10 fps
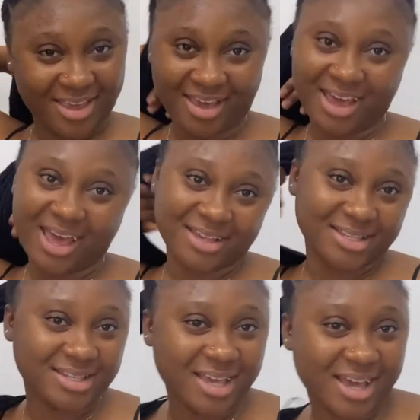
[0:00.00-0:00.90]

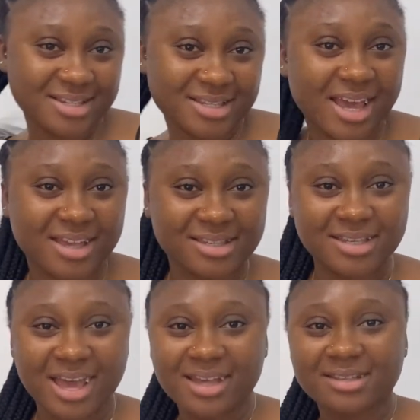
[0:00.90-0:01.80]
yes, yes, yes,
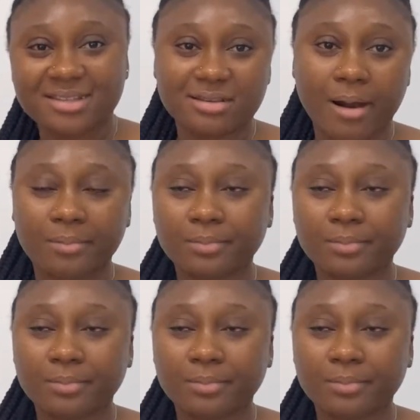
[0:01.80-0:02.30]
yes.